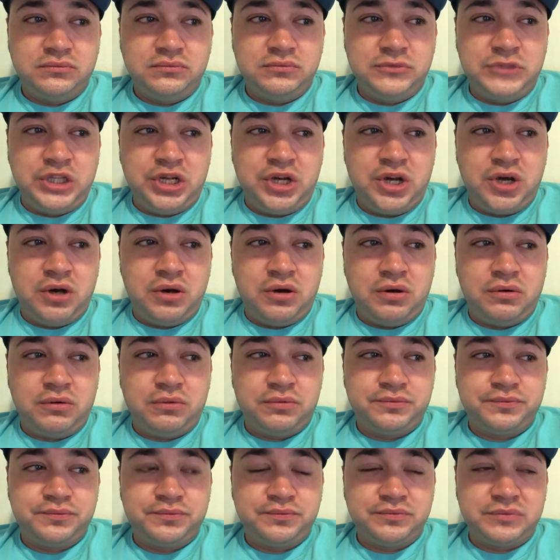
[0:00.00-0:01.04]
you
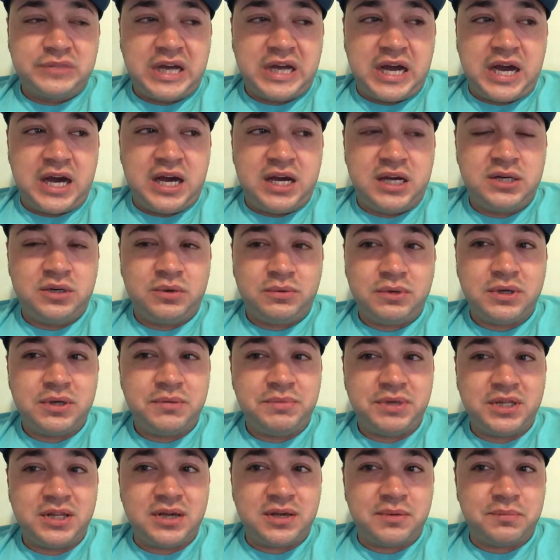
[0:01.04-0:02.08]
know, I don't want to
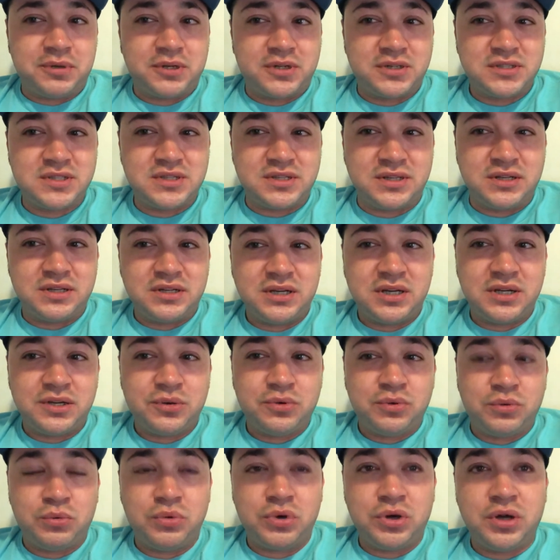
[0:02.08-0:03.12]
be that person. I
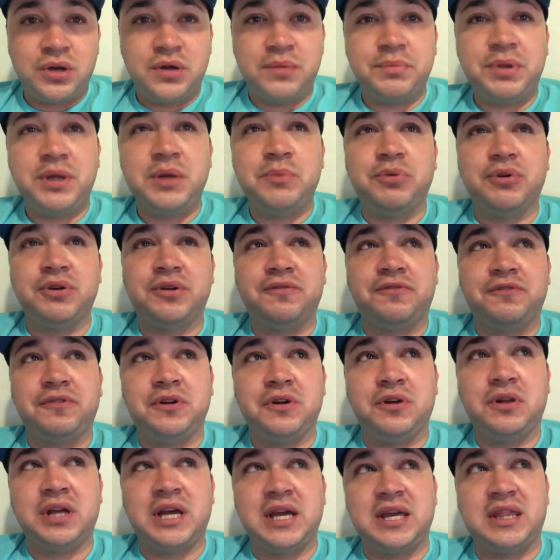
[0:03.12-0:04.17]
don't want people to
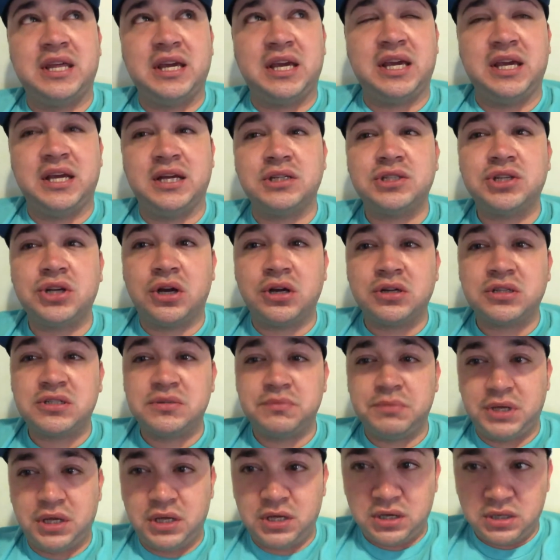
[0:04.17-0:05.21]
feel like they can't talk to
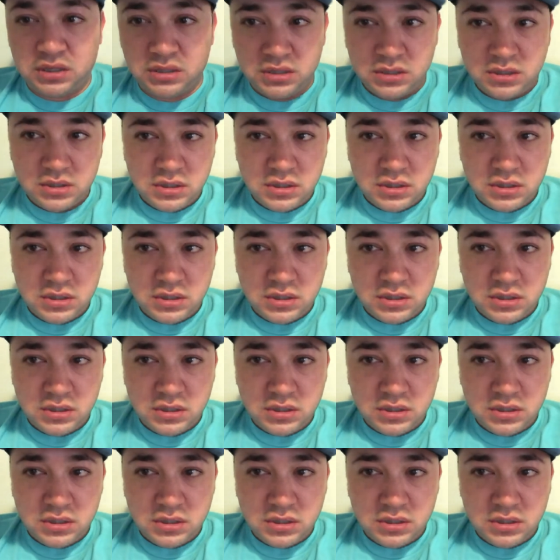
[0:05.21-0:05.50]
me.